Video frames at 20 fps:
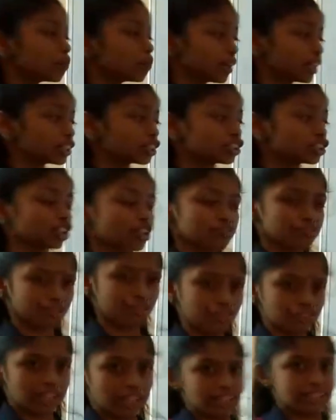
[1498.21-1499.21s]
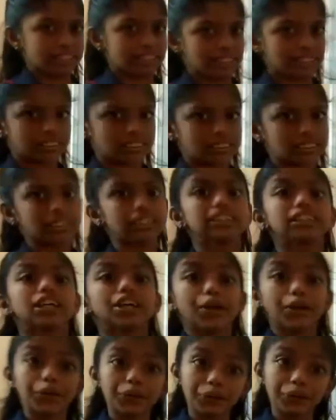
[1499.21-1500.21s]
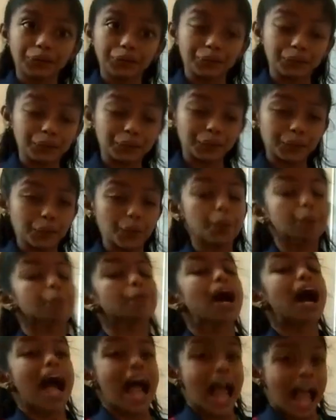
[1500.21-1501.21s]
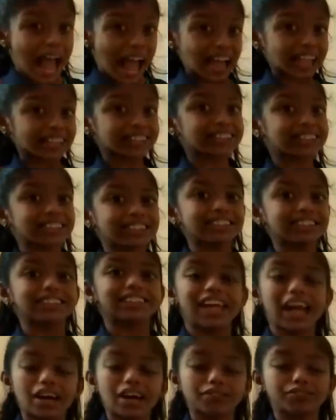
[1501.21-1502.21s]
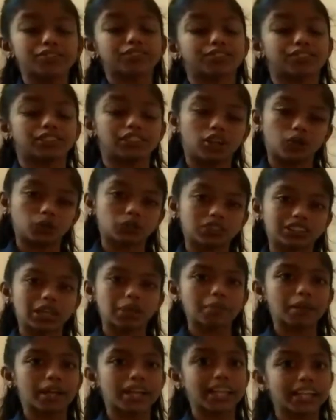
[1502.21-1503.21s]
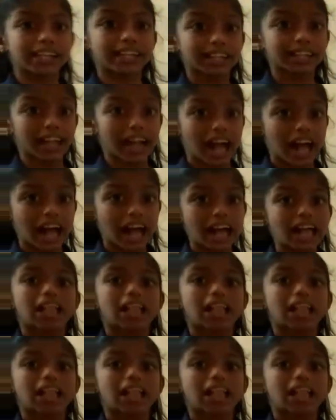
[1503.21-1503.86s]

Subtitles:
Much of United States, Europe, and southern half of South America